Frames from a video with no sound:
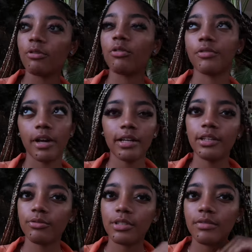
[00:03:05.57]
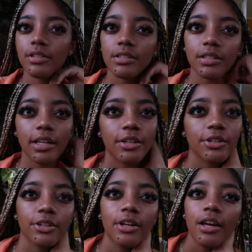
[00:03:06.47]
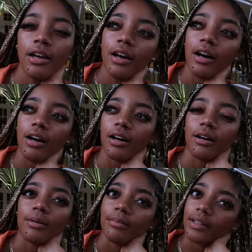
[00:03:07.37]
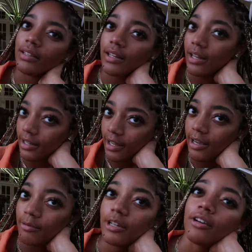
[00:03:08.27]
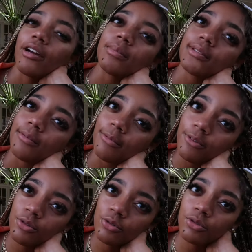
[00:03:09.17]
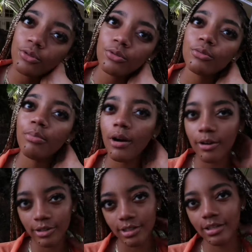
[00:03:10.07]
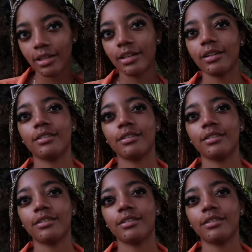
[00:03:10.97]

well, we're riding UTVs later. And then at night, we're gonna grab some food, party,